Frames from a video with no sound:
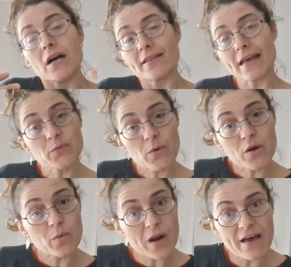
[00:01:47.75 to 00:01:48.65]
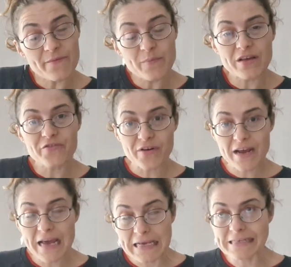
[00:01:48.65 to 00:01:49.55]
That wall would have been
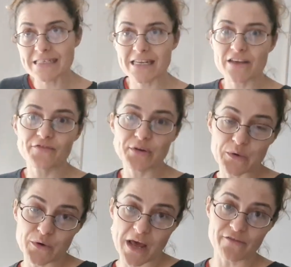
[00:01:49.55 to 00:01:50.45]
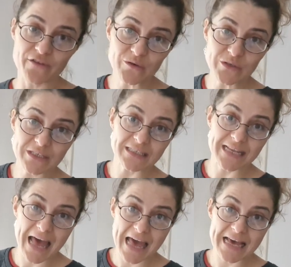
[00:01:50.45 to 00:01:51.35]
great if we could have used this
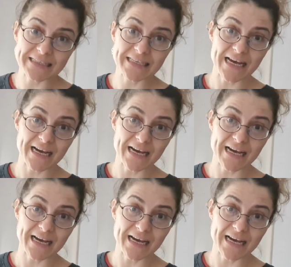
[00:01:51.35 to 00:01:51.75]
as